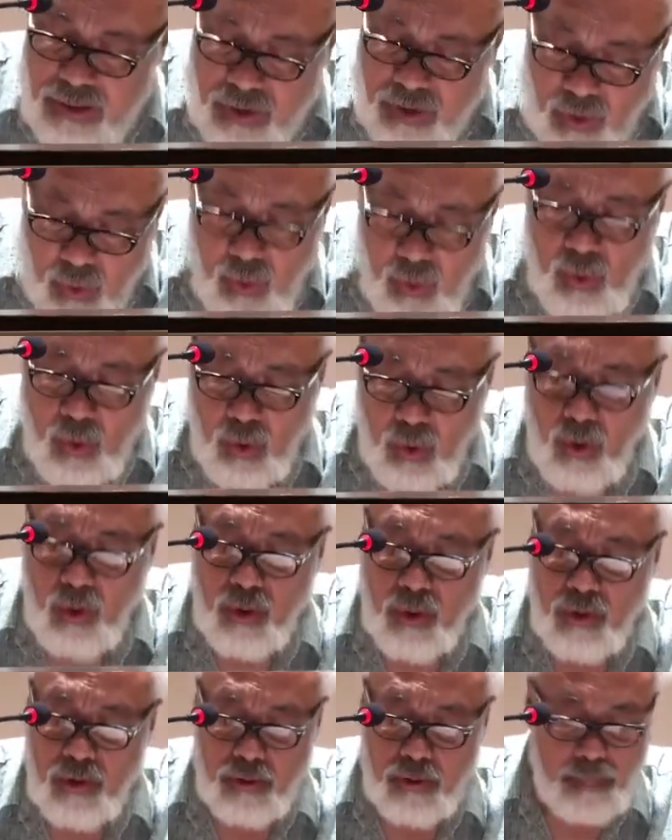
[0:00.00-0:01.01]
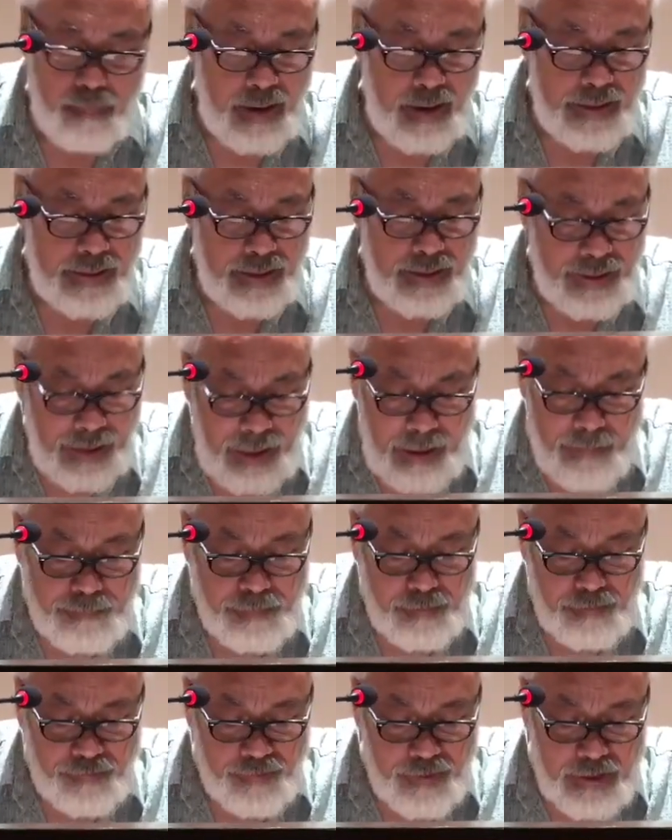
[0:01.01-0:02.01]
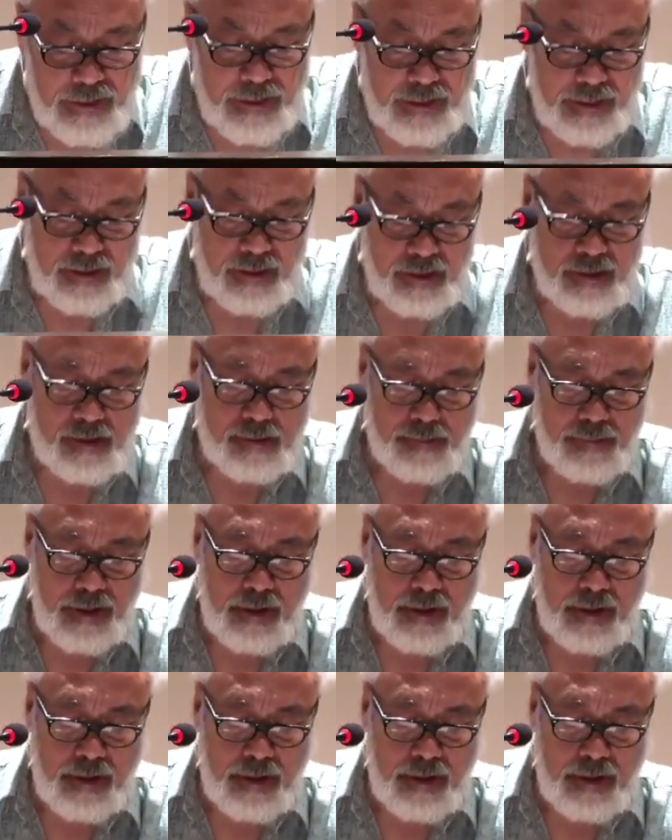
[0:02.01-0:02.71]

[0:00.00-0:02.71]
so called by the camp officials